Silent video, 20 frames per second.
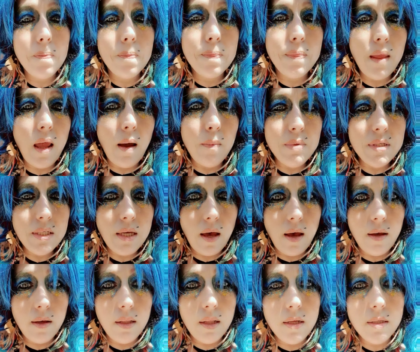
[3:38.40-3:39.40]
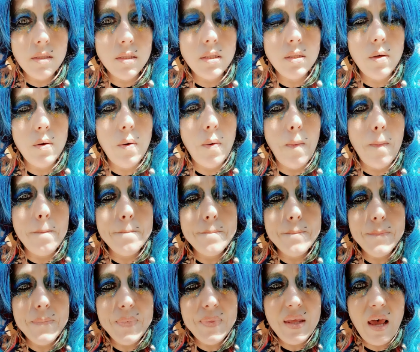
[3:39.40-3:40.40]
I'm a skyclad, so
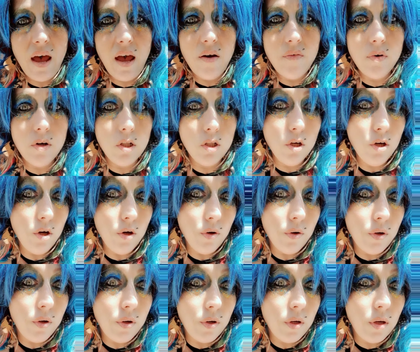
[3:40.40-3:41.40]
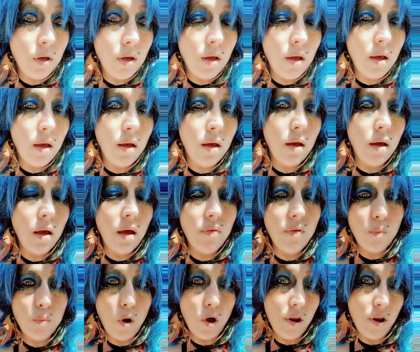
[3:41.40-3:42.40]
I have a cloak. If I'm
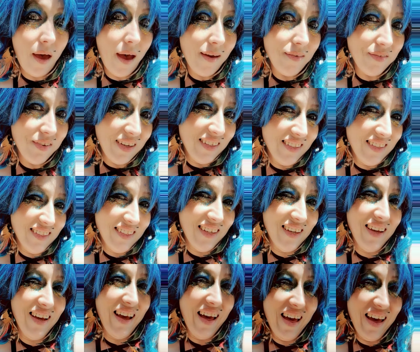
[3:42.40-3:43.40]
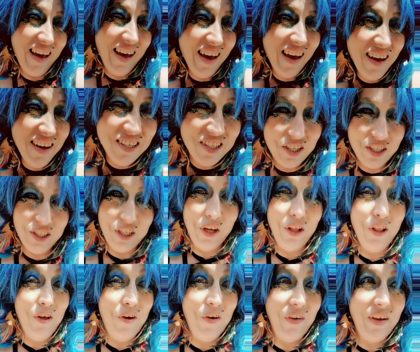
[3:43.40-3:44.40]
not live, just a
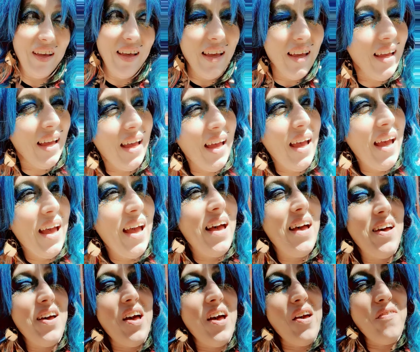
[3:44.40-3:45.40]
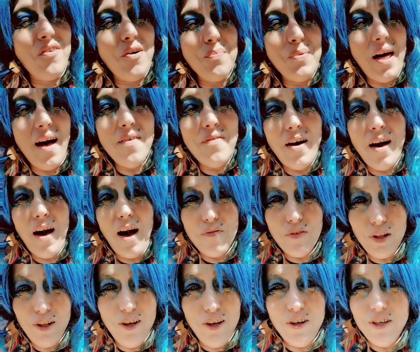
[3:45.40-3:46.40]
cloak. If I'm live, I have
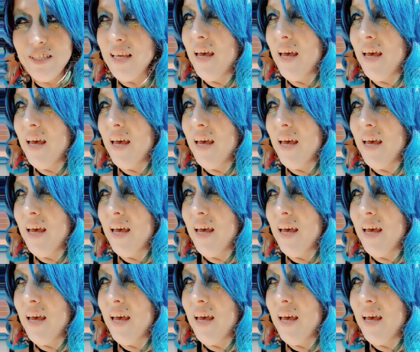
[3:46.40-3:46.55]
clothes.